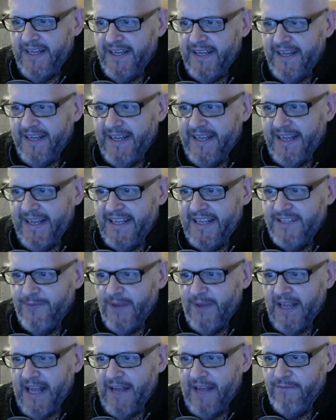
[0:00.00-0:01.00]
Yes,
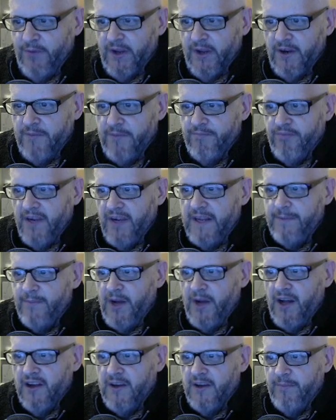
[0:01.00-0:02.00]
we have. We've got brake
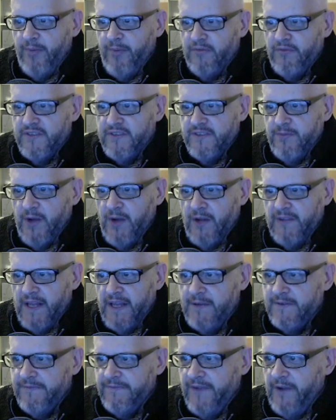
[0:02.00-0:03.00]
marker boards as well.
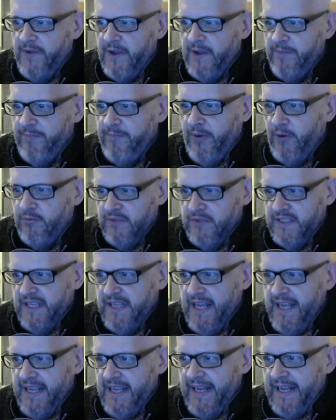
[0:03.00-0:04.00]
That was very important
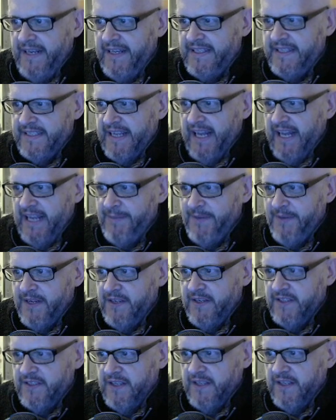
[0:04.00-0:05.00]
in this game
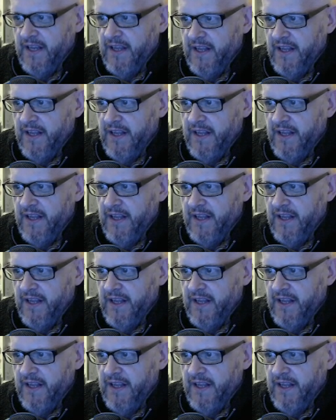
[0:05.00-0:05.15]
because